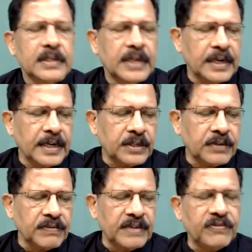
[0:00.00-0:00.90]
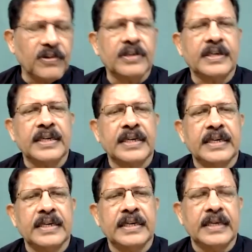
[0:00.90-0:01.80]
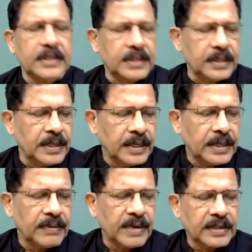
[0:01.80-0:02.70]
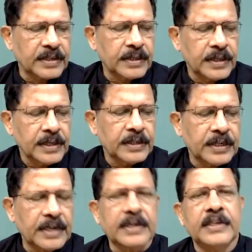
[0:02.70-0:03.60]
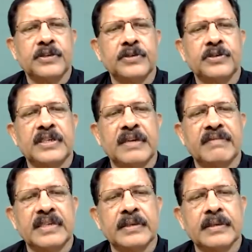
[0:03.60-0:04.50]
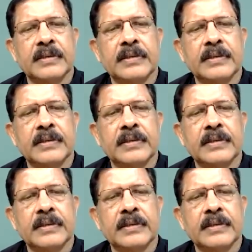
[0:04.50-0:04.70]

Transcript: Z raised to 140 is what? Z raised to 7,